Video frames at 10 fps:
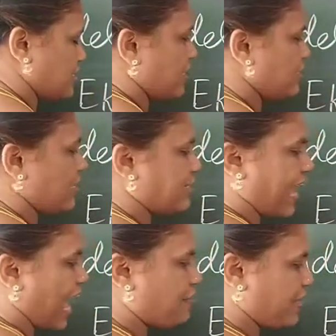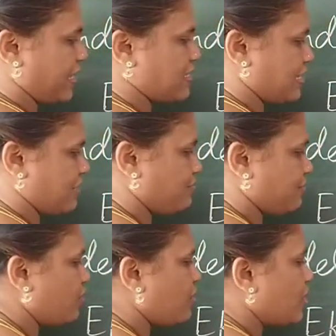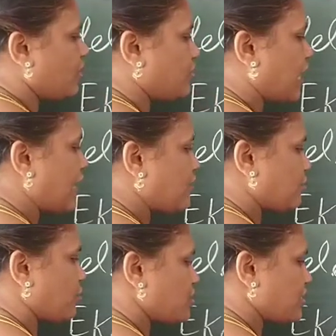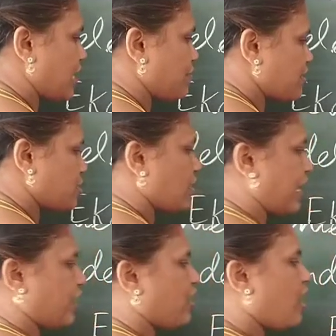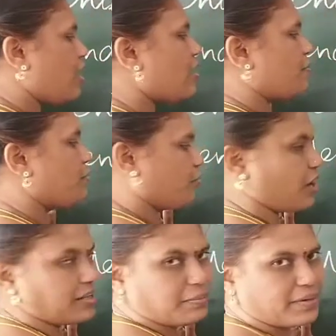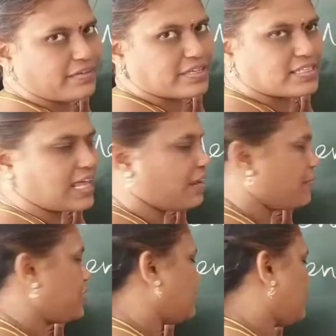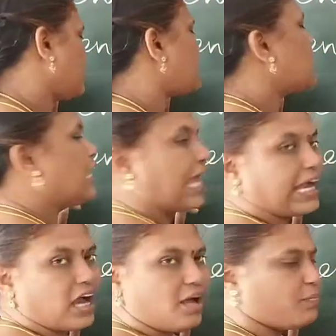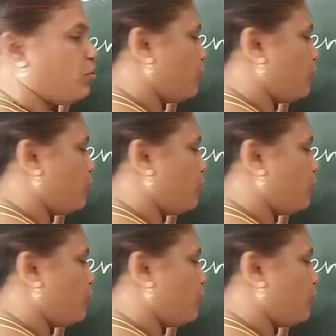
said that gap he has left, no? That those elements are Eka boron. The previous element is Eka